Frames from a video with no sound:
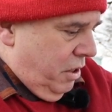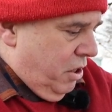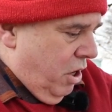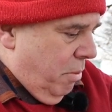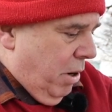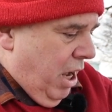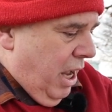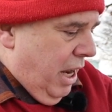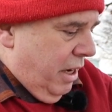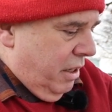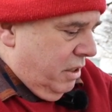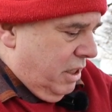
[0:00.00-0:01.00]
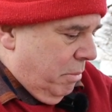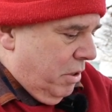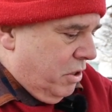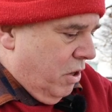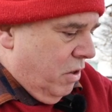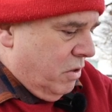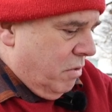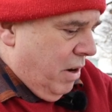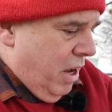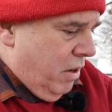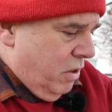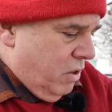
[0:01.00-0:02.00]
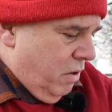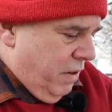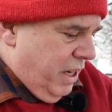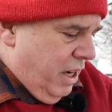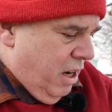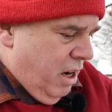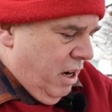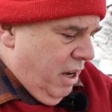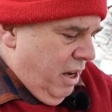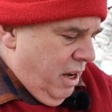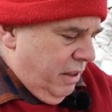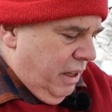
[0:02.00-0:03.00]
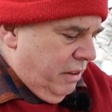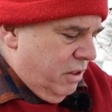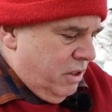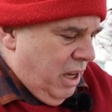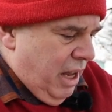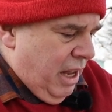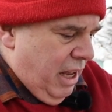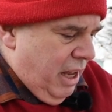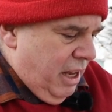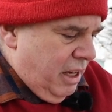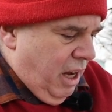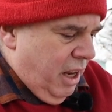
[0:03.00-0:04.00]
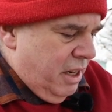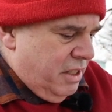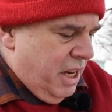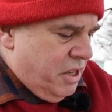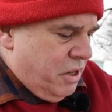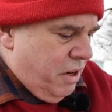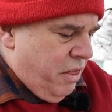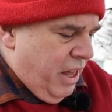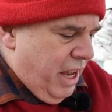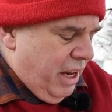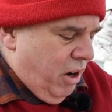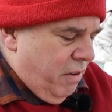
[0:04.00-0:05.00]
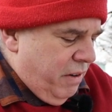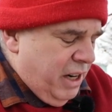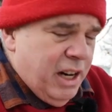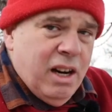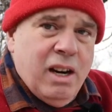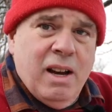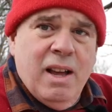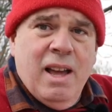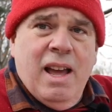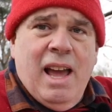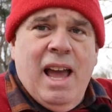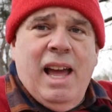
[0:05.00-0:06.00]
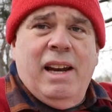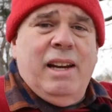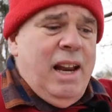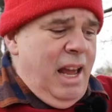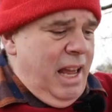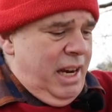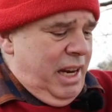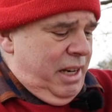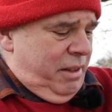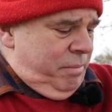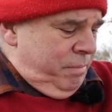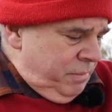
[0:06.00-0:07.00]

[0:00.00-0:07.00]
turbine, something that turns around, goes over here, and then there's a condensation thing over here, and it